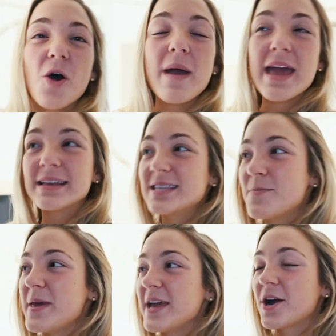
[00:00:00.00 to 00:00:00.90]
Wait, is
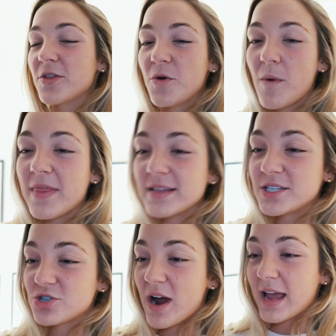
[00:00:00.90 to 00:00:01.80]
the beaker the one that's
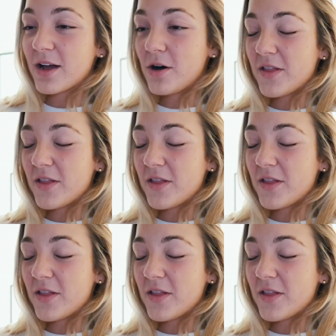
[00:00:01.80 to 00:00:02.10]
a triangle